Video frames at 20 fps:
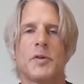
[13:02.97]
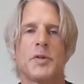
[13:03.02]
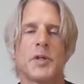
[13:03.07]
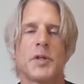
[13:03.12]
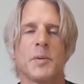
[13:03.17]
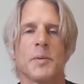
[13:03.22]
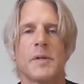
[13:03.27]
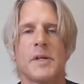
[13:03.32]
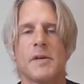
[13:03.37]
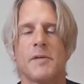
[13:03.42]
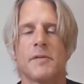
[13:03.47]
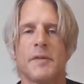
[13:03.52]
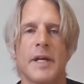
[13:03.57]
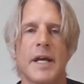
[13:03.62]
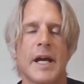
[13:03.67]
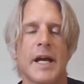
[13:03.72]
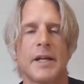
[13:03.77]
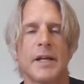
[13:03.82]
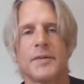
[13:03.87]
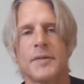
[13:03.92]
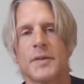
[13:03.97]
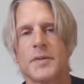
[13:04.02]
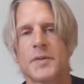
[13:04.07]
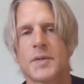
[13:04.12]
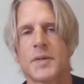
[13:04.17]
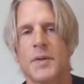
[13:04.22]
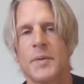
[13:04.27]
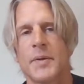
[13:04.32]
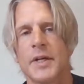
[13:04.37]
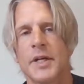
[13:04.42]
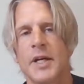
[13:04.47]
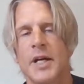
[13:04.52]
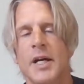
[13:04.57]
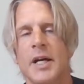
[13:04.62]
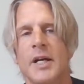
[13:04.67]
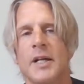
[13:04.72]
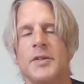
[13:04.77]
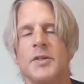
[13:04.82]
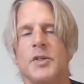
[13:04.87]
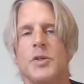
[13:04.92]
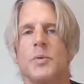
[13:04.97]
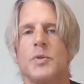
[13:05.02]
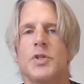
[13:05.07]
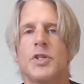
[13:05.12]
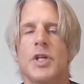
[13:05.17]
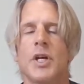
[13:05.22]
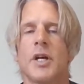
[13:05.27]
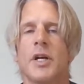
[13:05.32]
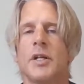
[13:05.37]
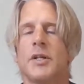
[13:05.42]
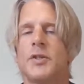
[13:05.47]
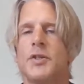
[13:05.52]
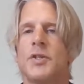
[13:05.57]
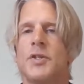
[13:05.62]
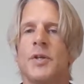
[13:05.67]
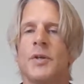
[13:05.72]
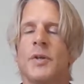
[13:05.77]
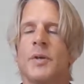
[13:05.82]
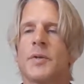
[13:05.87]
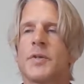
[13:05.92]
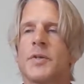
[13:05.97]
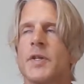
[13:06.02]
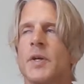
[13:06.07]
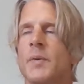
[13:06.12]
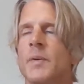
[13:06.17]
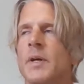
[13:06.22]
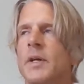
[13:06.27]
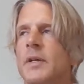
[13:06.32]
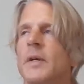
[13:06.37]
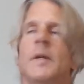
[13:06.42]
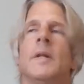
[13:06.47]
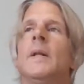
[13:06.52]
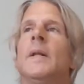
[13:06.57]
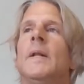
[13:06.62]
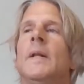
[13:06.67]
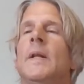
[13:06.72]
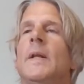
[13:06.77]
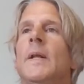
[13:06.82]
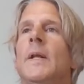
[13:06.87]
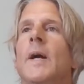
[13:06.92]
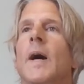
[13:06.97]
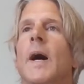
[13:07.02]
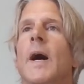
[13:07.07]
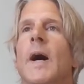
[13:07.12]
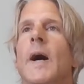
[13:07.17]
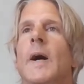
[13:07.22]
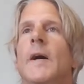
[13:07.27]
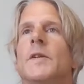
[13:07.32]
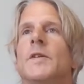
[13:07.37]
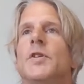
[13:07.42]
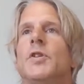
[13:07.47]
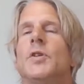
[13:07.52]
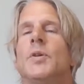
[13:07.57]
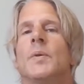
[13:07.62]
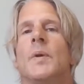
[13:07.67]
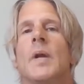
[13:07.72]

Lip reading: degree of that's going on, you judge, so on, you're